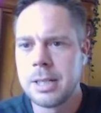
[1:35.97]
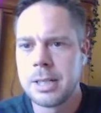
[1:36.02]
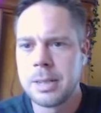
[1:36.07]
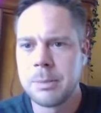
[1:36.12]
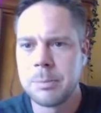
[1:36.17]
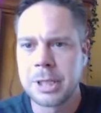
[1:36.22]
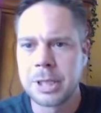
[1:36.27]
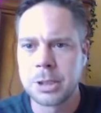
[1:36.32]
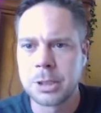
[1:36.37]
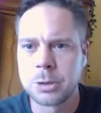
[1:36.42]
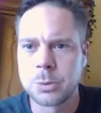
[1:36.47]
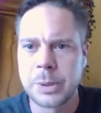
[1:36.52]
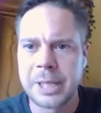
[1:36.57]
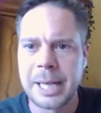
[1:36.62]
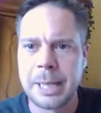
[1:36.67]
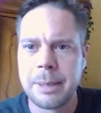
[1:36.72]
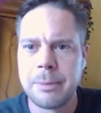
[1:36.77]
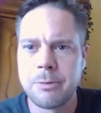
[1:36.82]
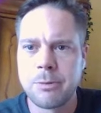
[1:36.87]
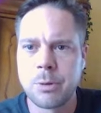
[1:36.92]
because we
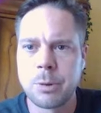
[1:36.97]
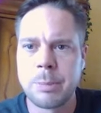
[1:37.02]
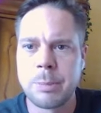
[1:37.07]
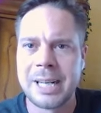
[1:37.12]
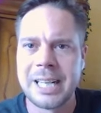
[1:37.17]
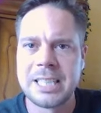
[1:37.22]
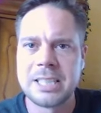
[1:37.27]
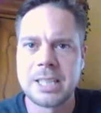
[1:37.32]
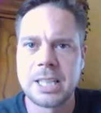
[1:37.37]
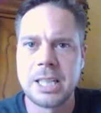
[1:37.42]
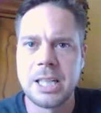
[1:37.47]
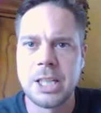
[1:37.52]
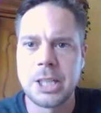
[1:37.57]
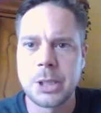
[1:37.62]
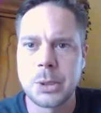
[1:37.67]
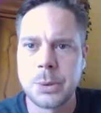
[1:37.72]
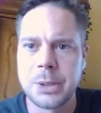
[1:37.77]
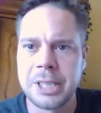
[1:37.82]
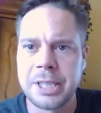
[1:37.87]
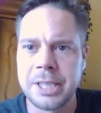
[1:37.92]
came for buy side
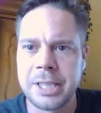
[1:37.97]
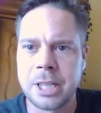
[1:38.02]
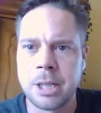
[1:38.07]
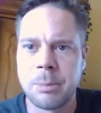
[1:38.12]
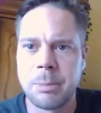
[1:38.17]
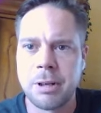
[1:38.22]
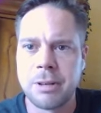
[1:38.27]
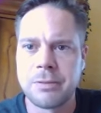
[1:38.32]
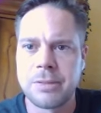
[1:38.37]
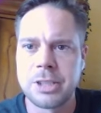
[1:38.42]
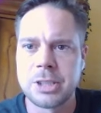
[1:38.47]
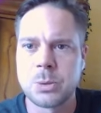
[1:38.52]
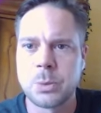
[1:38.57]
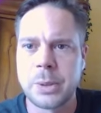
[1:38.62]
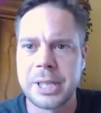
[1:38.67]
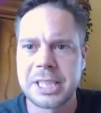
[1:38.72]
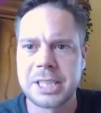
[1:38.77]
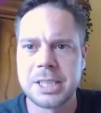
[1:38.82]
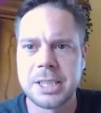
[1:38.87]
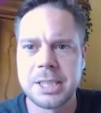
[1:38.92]
liquidity above this
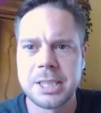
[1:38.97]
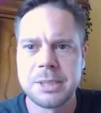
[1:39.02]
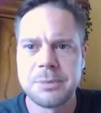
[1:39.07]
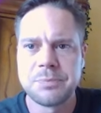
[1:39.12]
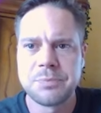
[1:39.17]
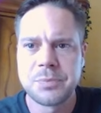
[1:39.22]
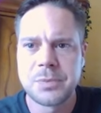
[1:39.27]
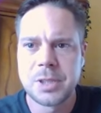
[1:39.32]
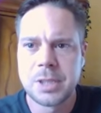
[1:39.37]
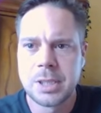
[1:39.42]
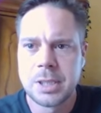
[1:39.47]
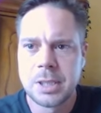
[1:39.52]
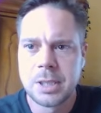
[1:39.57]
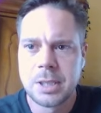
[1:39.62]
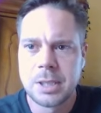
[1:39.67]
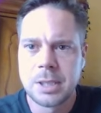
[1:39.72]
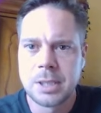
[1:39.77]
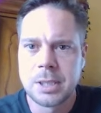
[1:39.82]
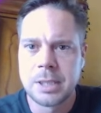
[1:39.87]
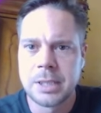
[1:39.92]
wicks here.
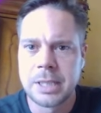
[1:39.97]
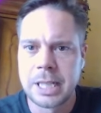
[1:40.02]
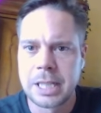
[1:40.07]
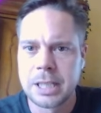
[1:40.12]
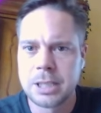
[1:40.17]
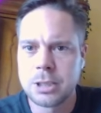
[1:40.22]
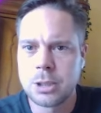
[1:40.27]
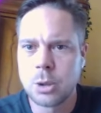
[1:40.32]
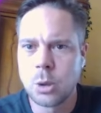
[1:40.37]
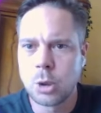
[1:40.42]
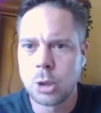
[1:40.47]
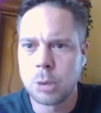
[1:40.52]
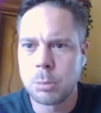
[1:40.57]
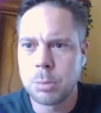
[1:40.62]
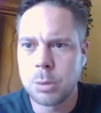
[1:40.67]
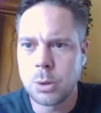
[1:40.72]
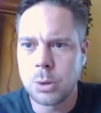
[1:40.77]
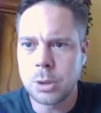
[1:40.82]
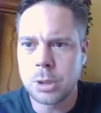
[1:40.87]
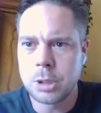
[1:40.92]
There is an order
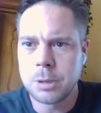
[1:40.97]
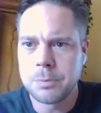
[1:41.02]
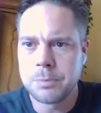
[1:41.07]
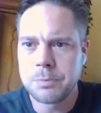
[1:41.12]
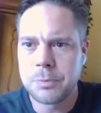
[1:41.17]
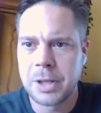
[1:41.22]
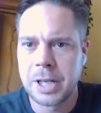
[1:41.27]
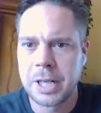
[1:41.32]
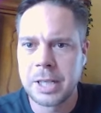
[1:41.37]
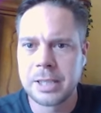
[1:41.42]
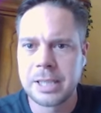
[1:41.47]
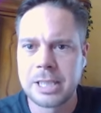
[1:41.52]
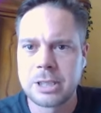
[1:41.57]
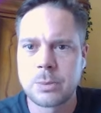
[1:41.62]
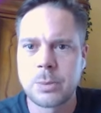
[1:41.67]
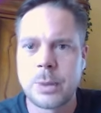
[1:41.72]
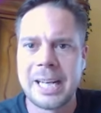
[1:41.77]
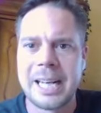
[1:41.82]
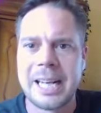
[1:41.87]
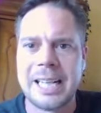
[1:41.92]
block here, that's
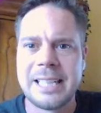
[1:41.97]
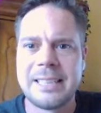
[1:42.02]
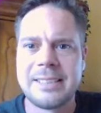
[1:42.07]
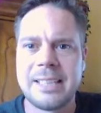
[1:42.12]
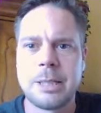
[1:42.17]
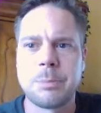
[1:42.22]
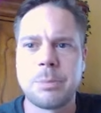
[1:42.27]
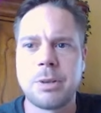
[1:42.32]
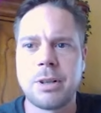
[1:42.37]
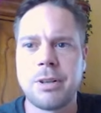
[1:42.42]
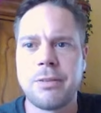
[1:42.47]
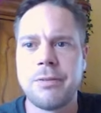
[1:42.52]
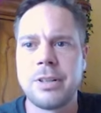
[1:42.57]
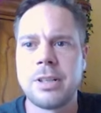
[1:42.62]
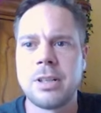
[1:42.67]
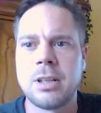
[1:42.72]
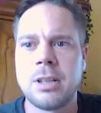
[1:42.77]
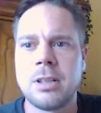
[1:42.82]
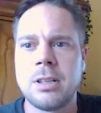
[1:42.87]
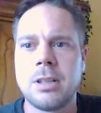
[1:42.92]
why I take
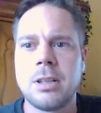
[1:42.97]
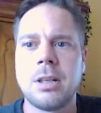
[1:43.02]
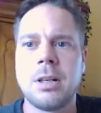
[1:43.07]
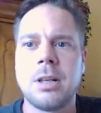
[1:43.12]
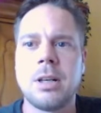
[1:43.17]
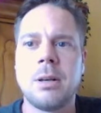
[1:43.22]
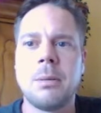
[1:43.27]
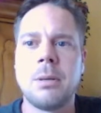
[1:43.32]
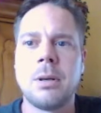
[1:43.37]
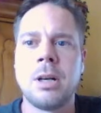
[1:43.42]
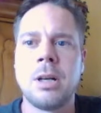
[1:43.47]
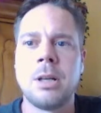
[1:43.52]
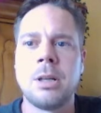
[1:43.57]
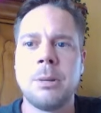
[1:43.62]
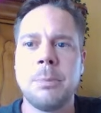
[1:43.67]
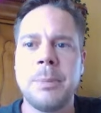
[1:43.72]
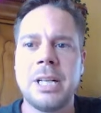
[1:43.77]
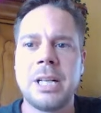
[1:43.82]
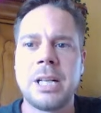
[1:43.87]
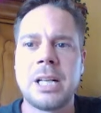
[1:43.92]
profit on the
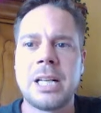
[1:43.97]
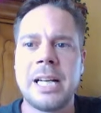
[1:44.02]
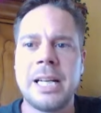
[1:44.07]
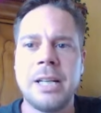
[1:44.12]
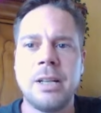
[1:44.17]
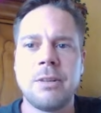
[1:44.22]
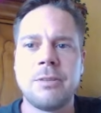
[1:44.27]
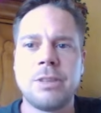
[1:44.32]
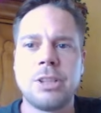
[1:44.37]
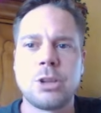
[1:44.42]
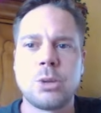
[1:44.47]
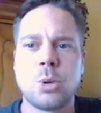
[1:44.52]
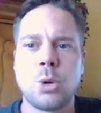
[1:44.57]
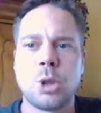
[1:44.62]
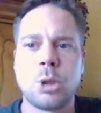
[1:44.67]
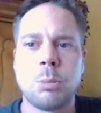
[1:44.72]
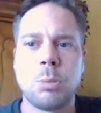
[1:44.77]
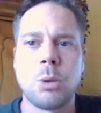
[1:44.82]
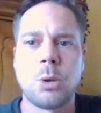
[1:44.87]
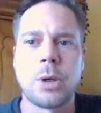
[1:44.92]
middle line of this
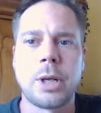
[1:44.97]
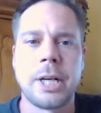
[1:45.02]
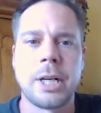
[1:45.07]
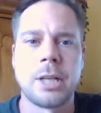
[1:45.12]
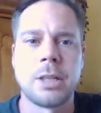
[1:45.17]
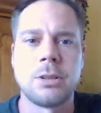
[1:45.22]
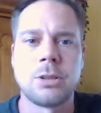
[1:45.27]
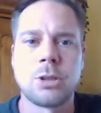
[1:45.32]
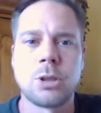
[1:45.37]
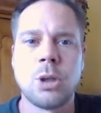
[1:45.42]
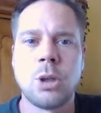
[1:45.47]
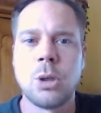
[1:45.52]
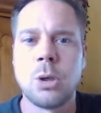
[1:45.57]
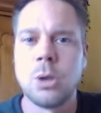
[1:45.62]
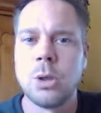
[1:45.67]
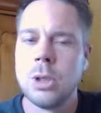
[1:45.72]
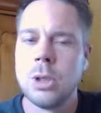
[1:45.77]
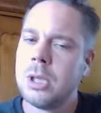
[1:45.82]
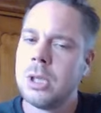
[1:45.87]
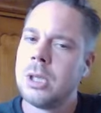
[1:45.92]
order block here. So
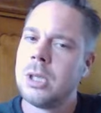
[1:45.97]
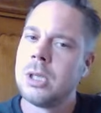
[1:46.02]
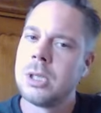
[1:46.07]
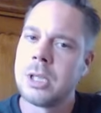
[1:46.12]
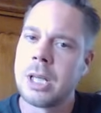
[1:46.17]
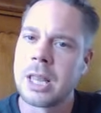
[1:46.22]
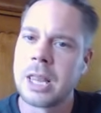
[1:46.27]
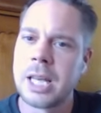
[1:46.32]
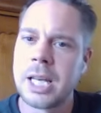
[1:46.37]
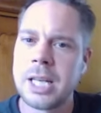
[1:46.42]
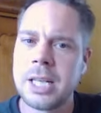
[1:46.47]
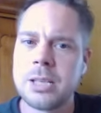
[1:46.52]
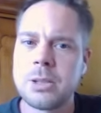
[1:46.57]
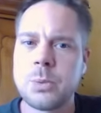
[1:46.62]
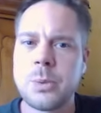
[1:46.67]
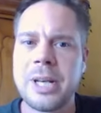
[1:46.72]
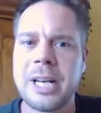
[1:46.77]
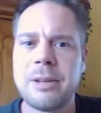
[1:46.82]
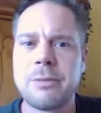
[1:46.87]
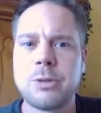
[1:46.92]
the thing is,
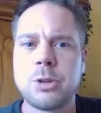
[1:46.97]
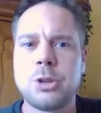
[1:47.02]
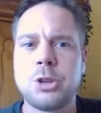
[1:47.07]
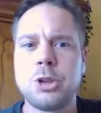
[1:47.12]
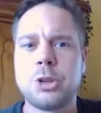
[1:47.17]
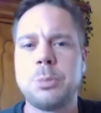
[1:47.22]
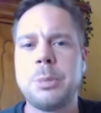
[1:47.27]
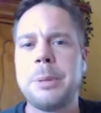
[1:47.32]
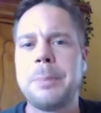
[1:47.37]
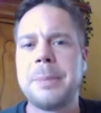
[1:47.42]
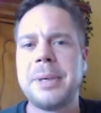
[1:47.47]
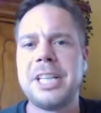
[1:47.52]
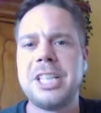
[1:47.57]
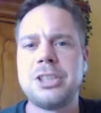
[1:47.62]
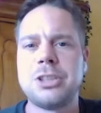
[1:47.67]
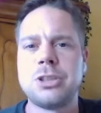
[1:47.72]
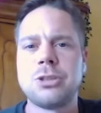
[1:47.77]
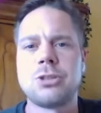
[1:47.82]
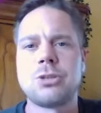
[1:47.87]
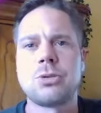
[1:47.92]
we have to just be
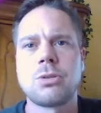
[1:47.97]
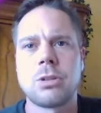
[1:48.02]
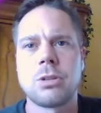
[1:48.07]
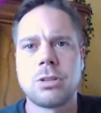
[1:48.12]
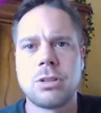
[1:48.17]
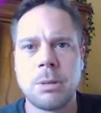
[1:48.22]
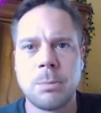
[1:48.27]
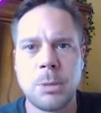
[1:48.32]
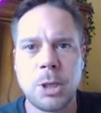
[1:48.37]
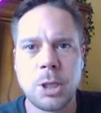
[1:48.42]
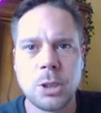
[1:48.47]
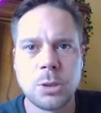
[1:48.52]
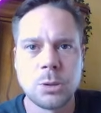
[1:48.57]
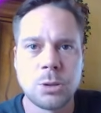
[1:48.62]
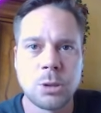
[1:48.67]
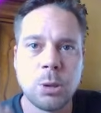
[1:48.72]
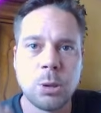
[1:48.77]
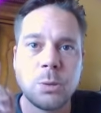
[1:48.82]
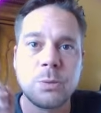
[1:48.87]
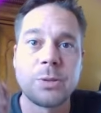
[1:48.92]
patient, trust our model,
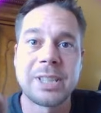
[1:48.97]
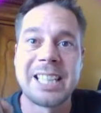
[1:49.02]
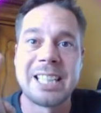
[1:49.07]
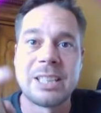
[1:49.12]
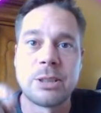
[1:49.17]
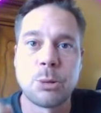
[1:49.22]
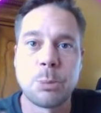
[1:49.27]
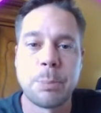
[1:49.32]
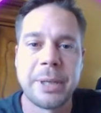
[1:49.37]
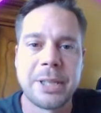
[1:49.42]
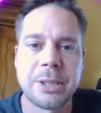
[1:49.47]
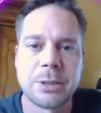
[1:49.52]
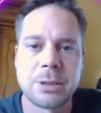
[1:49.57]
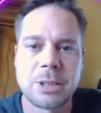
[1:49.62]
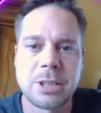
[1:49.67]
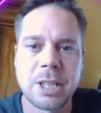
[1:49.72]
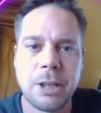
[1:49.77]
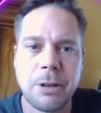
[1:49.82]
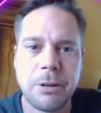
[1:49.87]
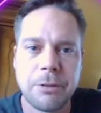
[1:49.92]
don't forget to pay
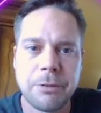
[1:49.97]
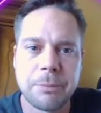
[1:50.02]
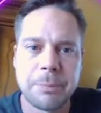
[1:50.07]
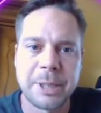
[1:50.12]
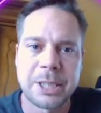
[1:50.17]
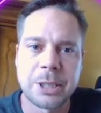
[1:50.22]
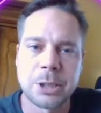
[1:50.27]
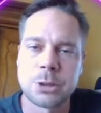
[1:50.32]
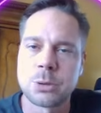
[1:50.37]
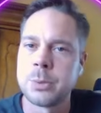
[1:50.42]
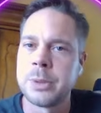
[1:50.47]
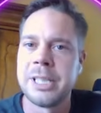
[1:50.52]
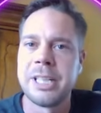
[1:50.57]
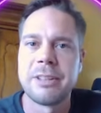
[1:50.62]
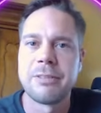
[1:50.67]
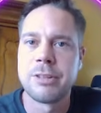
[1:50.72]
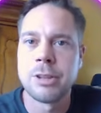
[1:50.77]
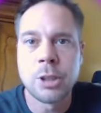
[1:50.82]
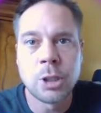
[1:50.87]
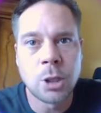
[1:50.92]
yourself, because we
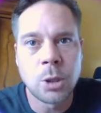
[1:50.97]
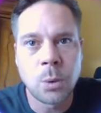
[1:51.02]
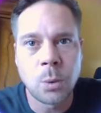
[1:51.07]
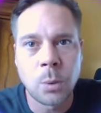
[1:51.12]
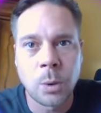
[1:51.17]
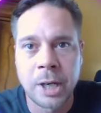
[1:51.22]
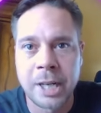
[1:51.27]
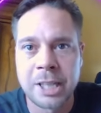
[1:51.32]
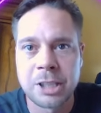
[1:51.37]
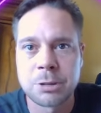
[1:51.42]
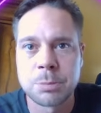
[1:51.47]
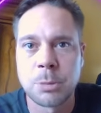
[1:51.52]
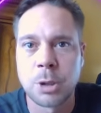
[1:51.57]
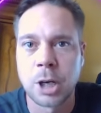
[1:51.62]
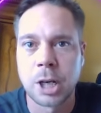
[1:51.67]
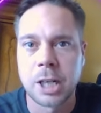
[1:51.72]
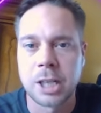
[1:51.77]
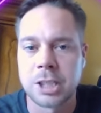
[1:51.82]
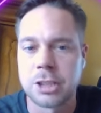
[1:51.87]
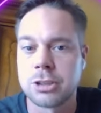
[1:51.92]
never know where this
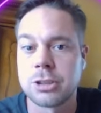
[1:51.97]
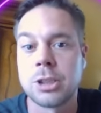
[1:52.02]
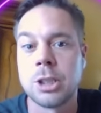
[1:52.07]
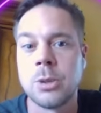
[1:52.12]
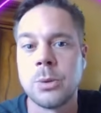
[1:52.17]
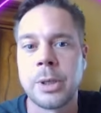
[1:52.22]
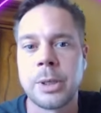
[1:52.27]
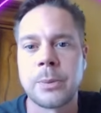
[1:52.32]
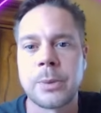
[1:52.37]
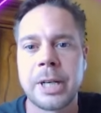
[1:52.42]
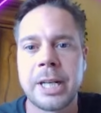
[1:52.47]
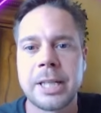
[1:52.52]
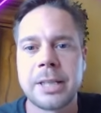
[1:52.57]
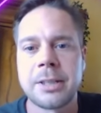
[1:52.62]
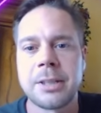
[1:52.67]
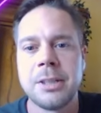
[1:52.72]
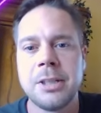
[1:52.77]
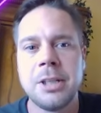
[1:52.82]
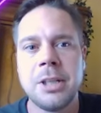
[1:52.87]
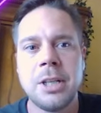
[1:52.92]
market is going, right?
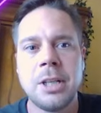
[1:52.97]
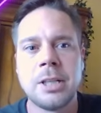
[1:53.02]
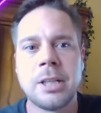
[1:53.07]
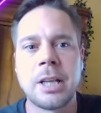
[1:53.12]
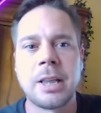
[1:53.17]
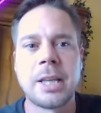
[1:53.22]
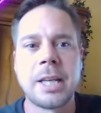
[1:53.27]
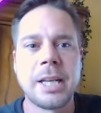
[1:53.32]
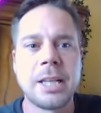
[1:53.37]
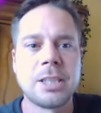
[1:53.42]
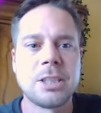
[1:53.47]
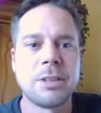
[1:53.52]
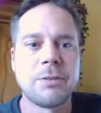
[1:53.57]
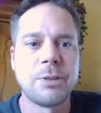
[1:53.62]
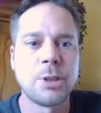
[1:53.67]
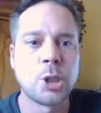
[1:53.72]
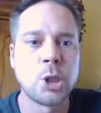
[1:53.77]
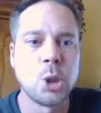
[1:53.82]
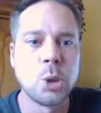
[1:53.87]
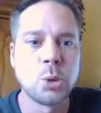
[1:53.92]
The thing is, if
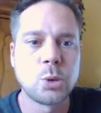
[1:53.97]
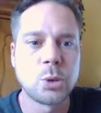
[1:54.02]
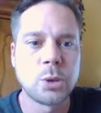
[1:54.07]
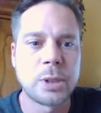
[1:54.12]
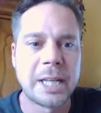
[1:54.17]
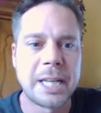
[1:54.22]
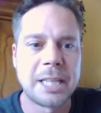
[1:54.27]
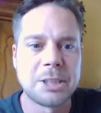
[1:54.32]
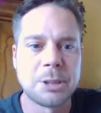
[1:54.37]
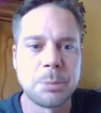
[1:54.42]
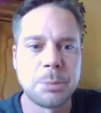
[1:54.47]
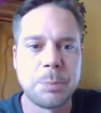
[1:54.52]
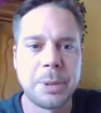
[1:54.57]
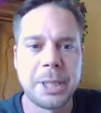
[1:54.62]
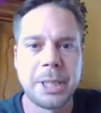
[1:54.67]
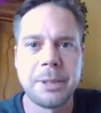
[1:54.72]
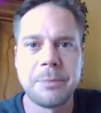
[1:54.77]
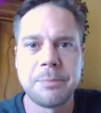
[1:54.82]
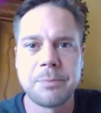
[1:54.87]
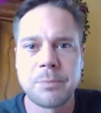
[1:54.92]
you go to the
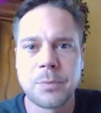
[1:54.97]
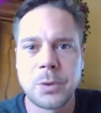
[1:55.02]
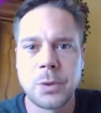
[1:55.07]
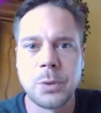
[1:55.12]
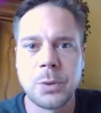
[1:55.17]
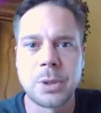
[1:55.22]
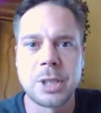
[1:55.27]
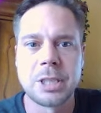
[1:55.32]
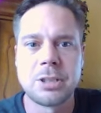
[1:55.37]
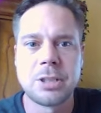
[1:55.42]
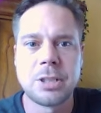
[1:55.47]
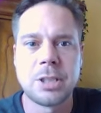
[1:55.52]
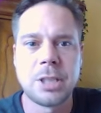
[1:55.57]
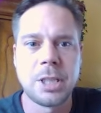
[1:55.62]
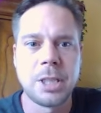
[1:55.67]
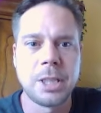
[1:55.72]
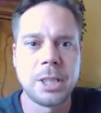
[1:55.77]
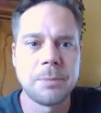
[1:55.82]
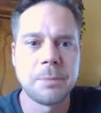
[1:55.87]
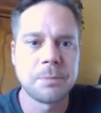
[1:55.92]
S&P, you can
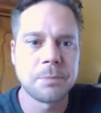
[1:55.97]
see,